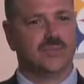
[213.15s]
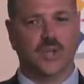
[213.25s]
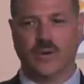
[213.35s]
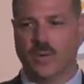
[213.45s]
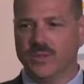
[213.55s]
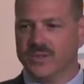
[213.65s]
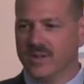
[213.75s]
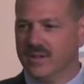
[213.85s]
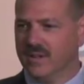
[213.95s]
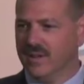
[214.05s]
Joey was
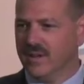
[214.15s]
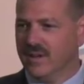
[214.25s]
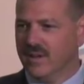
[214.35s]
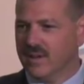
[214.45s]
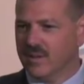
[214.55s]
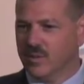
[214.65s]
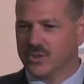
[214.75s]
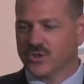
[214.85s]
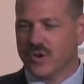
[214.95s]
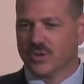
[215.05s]
the
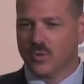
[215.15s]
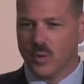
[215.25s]
director